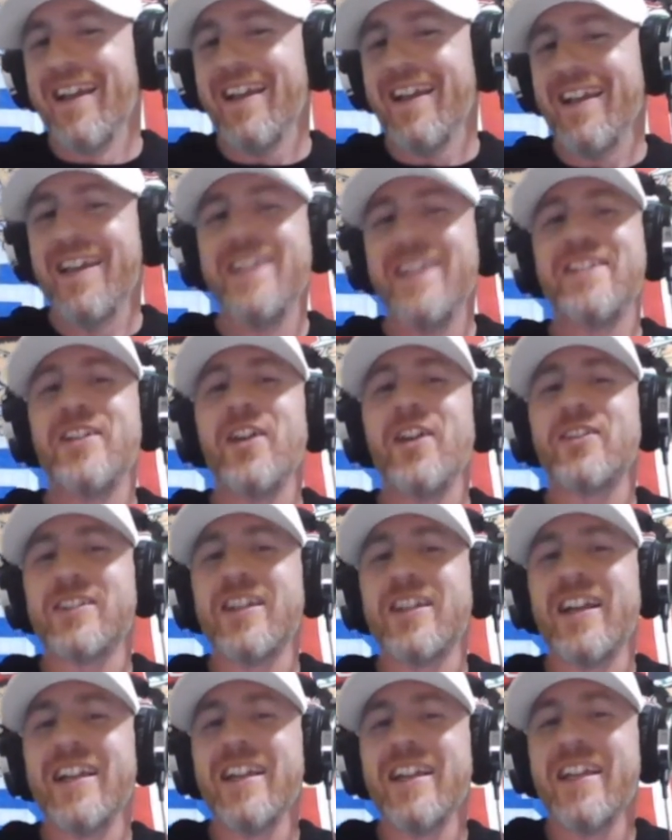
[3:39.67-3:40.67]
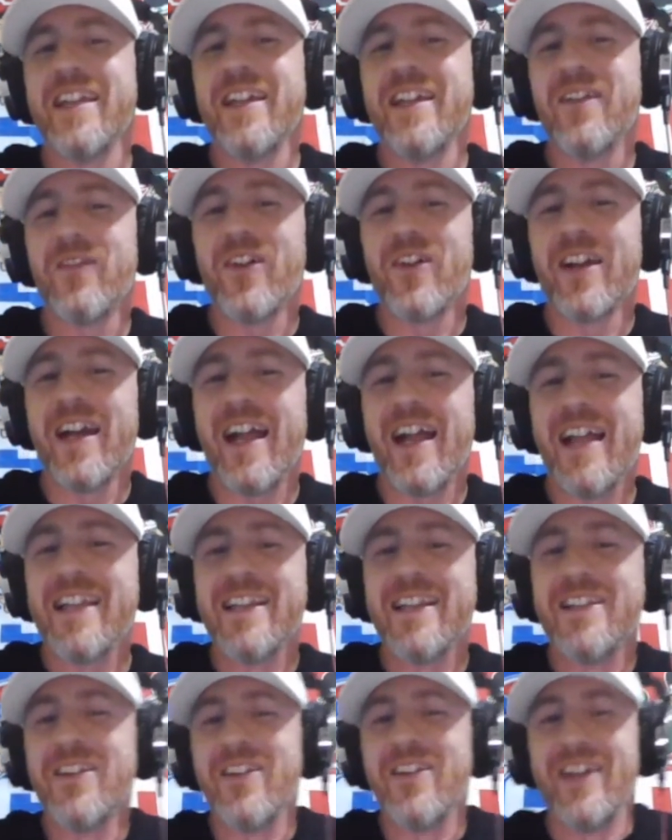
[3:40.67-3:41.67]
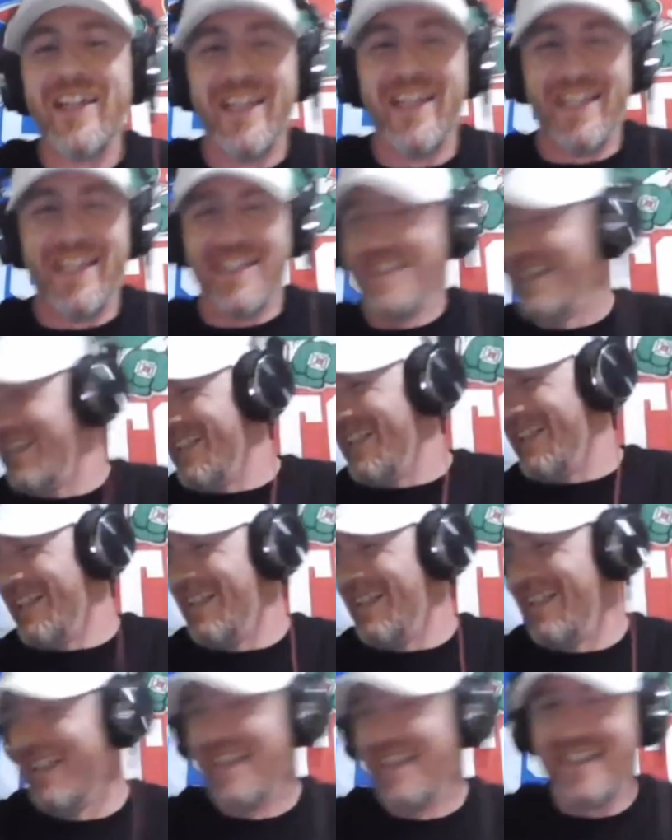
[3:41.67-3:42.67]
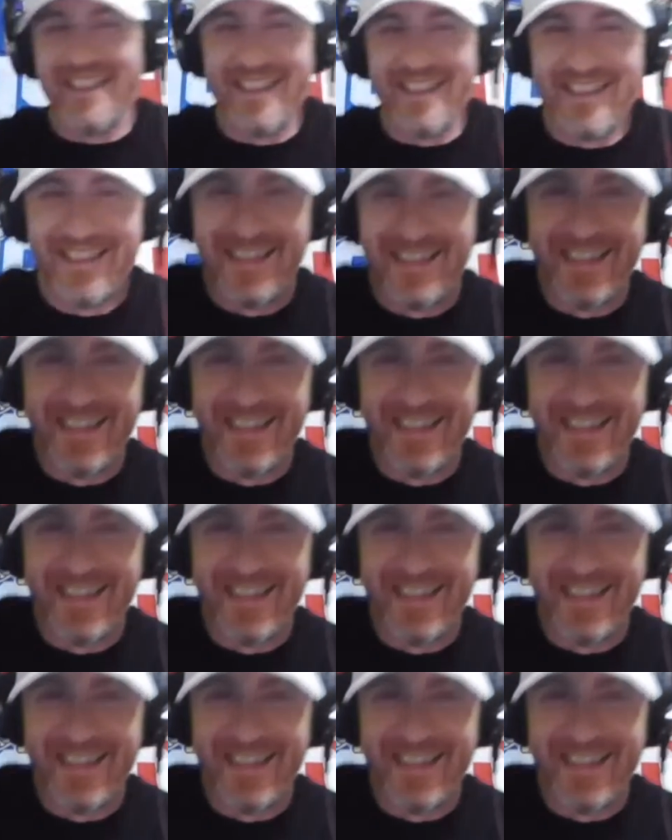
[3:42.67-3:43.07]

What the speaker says: You know how I take it